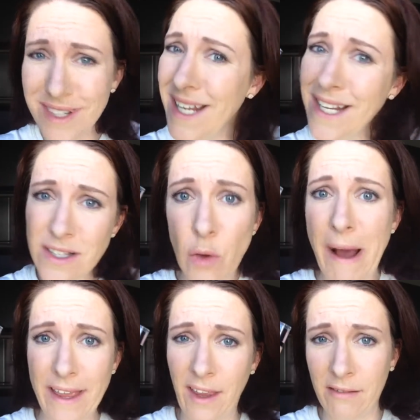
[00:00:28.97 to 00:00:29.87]
it doesn't go
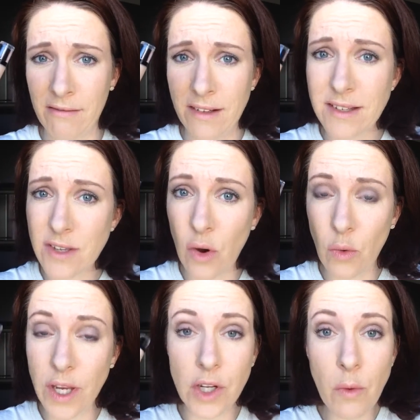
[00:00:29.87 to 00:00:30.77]
back in. So
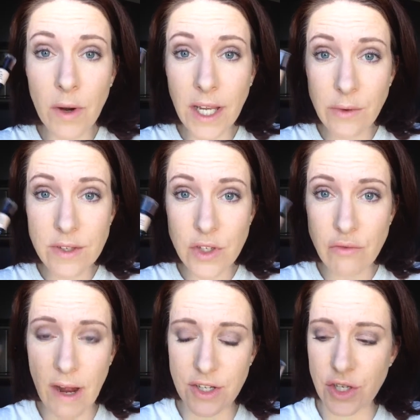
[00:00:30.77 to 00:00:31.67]
you don't want to use too
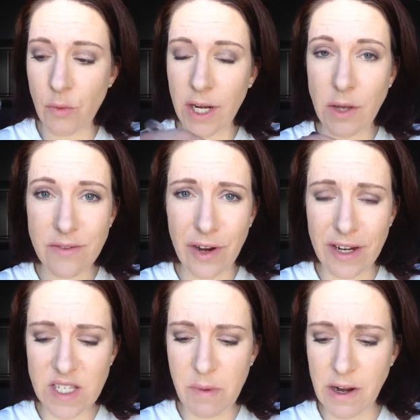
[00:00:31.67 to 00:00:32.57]
much. You want to use it
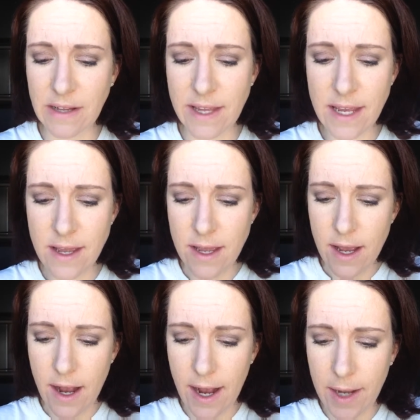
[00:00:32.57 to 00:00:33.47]
very sparingly.
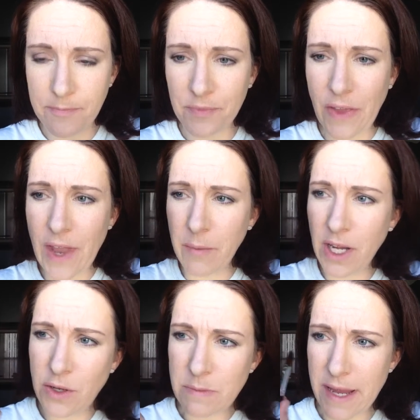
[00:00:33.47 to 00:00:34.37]
And then I'm going
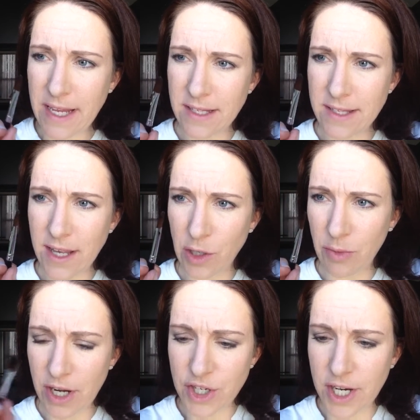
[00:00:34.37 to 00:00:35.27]
to use my concealer
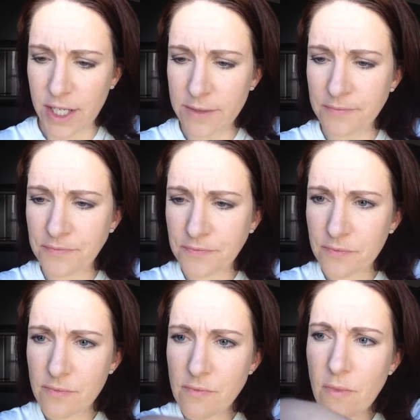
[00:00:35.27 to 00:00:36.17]
brush here.
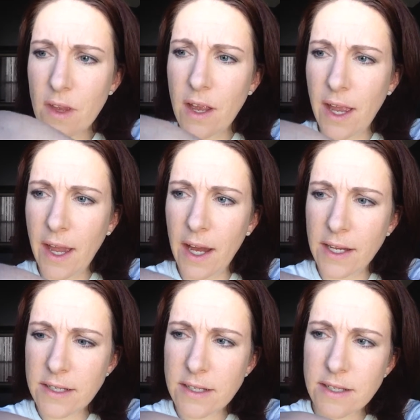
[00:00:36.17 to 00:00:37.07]

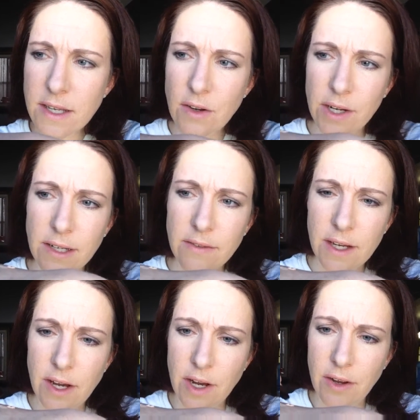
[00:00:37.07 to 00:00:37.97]
And see, or
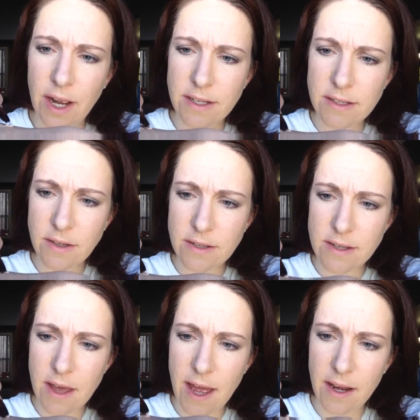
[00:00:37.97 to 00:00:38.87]
there you go guys, you can
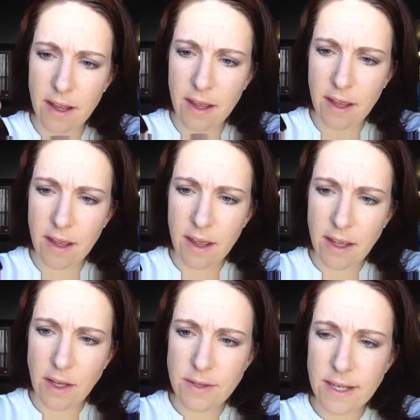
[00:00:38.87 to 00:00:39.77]
see that.
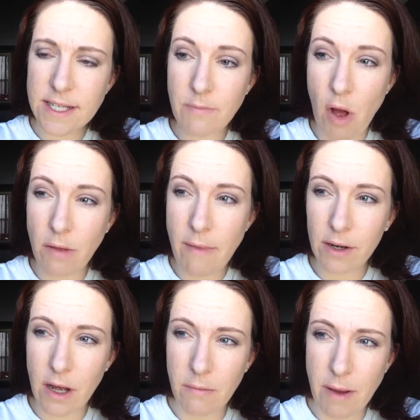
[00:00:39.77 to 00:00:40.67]
Using a small
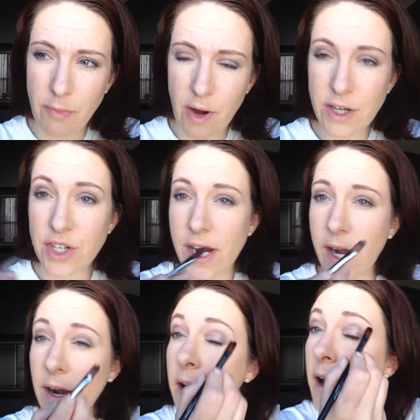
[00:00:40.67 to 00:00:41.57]
amount on my brush
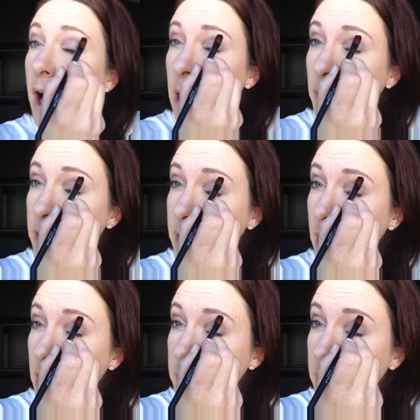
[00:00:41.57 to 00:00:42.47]
here, I'm going to
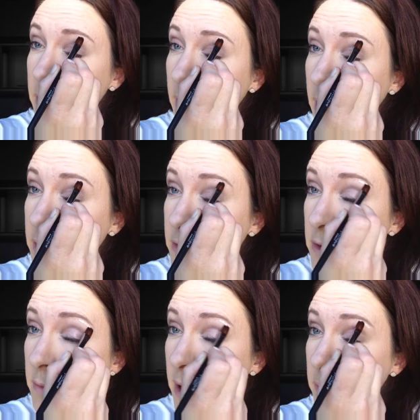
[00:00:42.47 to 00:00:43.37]
come in
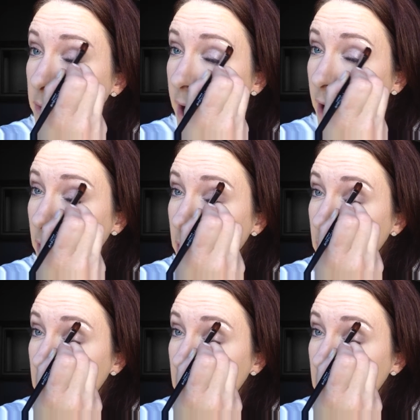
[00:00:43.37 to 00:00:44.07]
under my brow